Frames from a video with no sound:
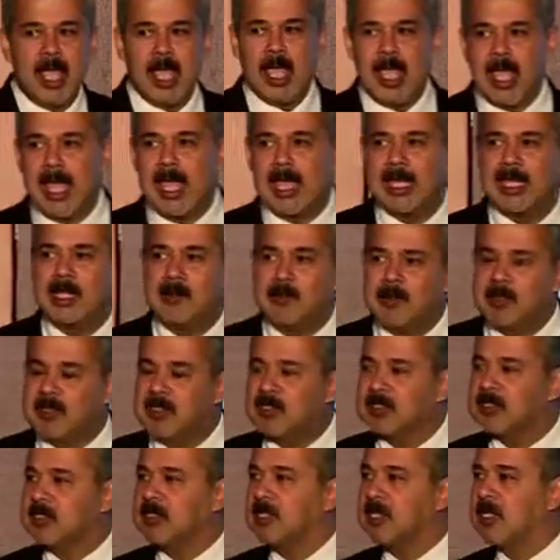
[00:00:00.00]
any
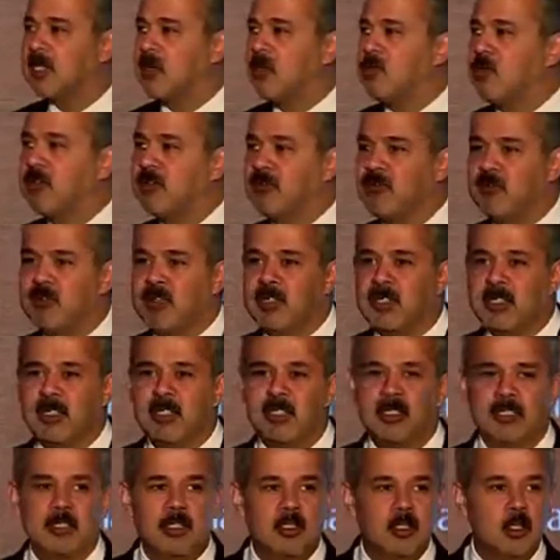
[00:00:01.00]
person around the world
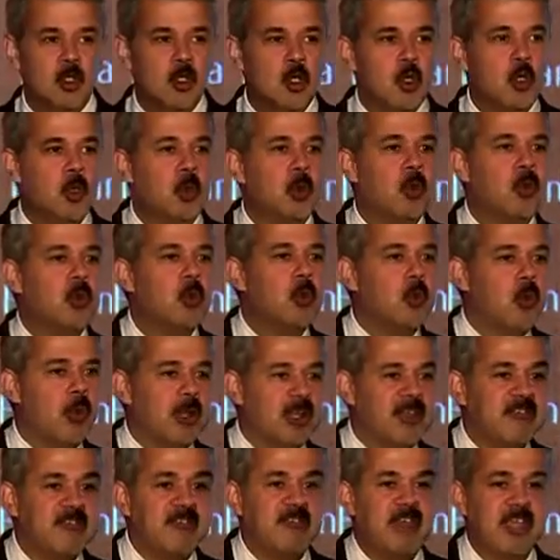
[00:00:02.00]
who
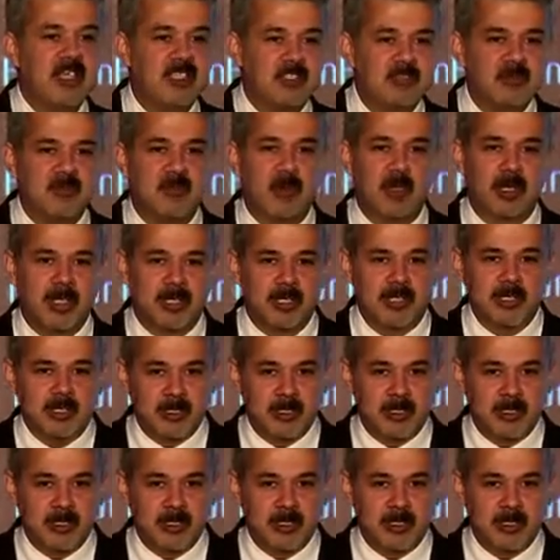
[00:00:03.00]
qualifies for it.